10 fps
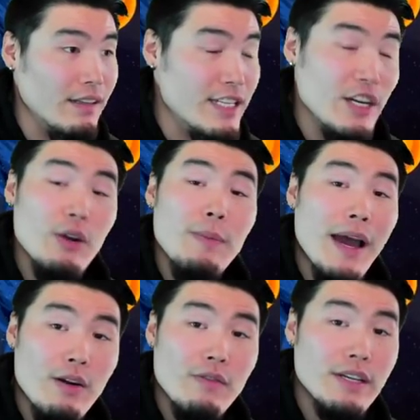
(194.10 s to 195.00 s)
Legendary
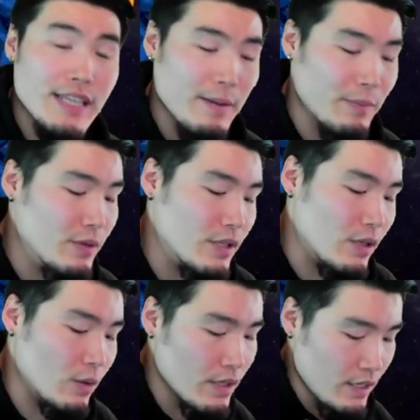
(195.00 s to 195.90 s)
Power, for example.
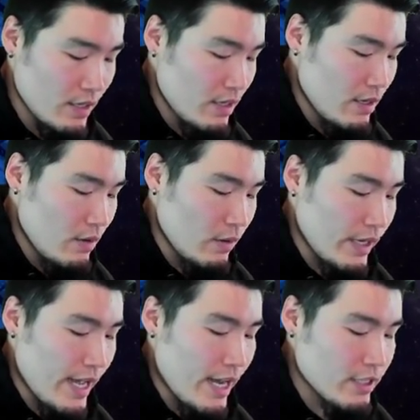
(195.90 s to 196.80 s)
So, what I
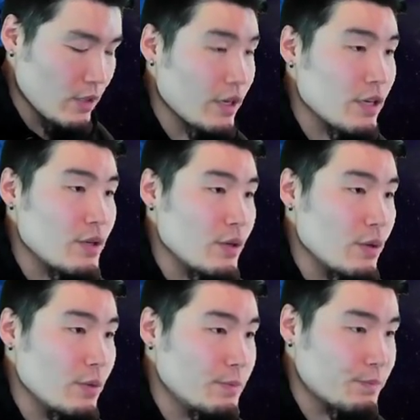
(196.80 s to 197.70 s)
actually
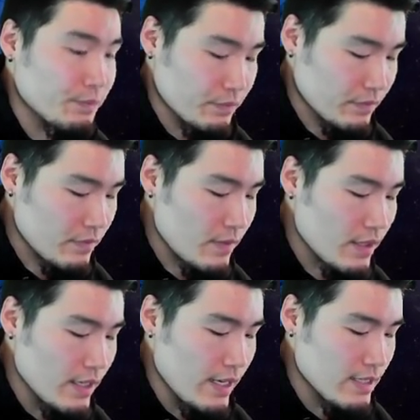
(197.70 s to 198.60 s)
do
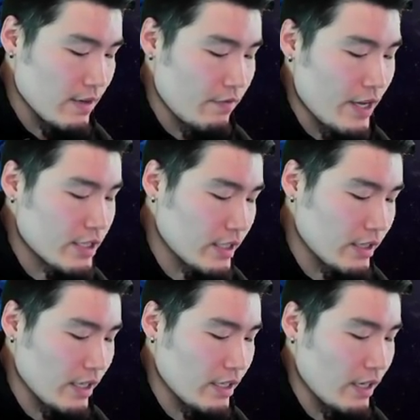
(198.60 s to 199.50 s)
is eventually
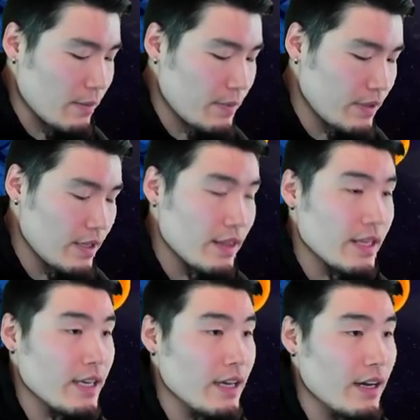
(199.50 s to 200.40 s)
link up
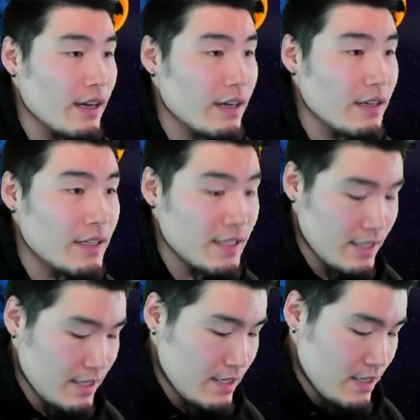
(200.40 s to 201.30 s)
the uh,
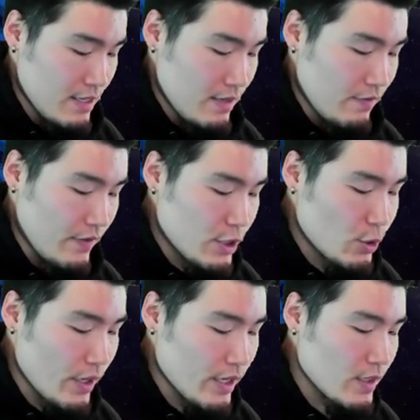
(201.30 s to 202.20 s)
PHY
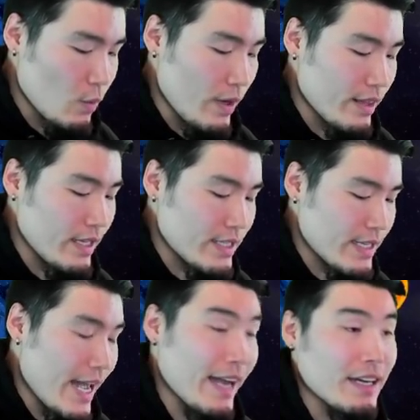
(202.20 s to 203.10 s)
Trunks with the
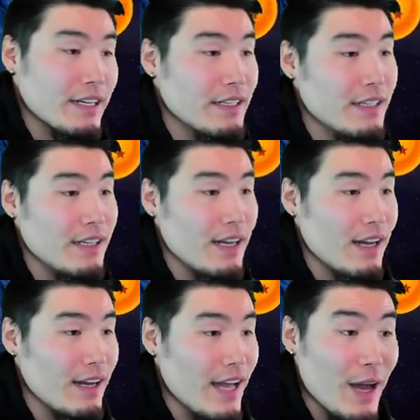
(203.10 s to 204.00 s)
TEQ
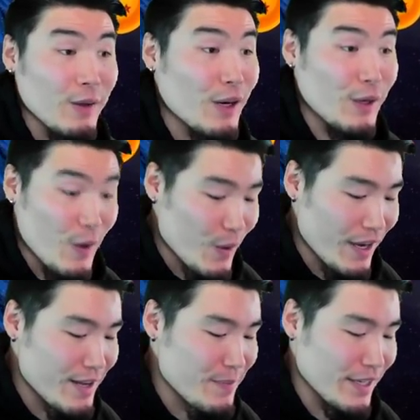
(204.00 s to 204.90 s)
uh, LR
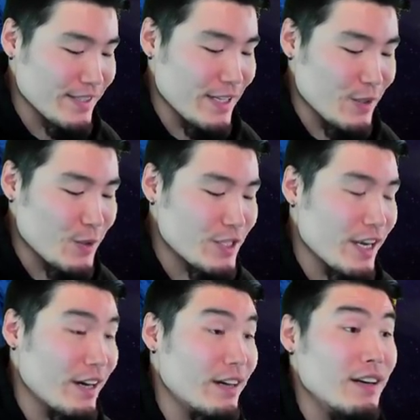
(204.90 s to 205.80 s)
Gohan because they do
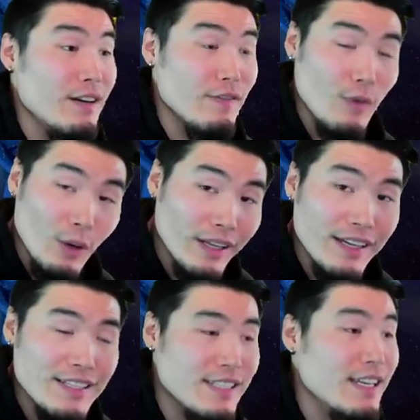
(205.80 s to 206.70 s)
share
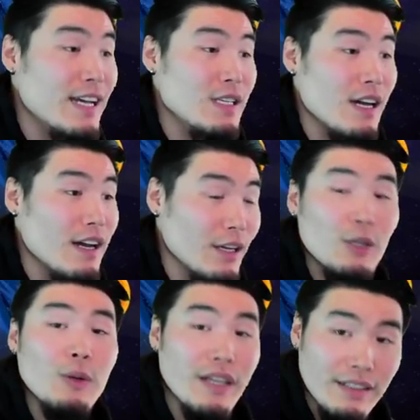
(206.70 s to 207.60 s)
links, as, uh,
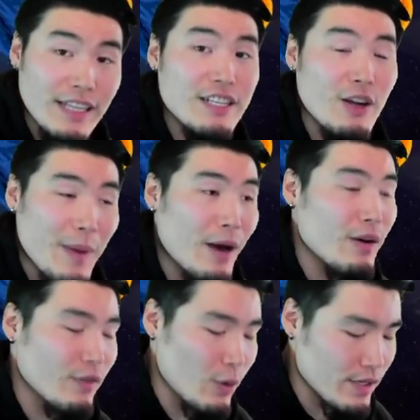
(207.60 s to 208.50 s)
including Legendary Power,
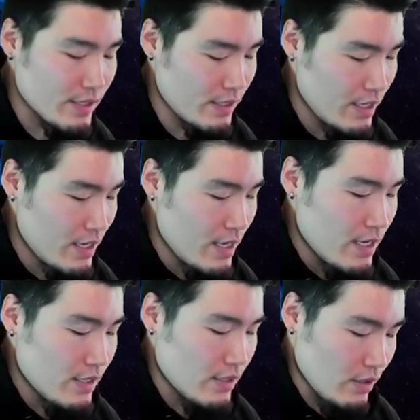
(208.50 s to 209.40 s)
of course.
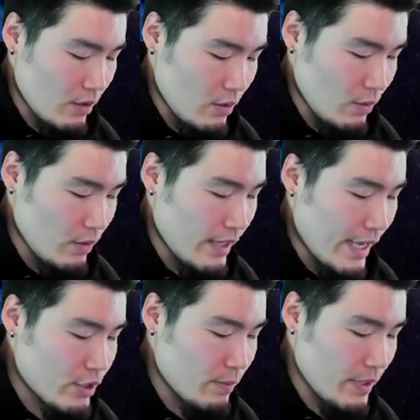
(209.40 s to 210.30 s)
So
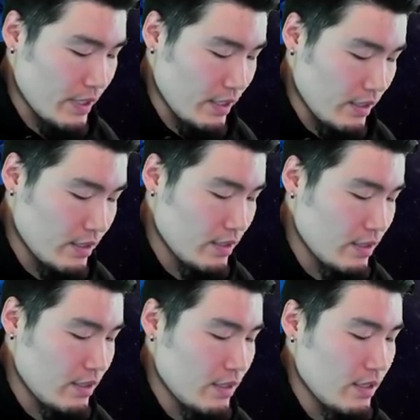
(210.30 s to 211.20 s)
that should be
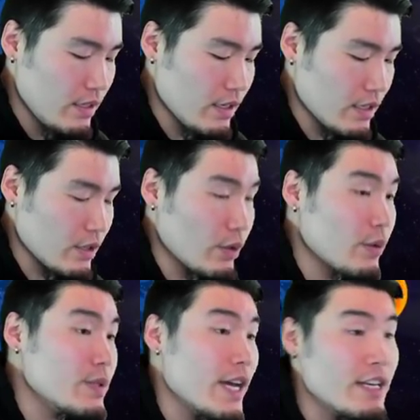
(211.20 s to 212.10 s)
a good
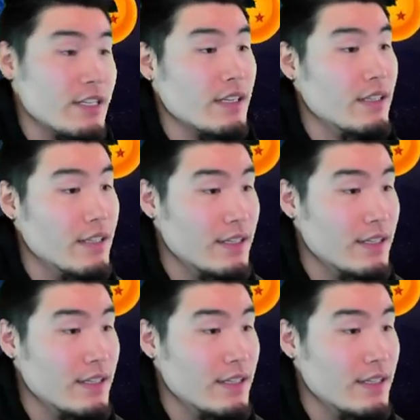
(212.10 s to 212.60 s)
rotation.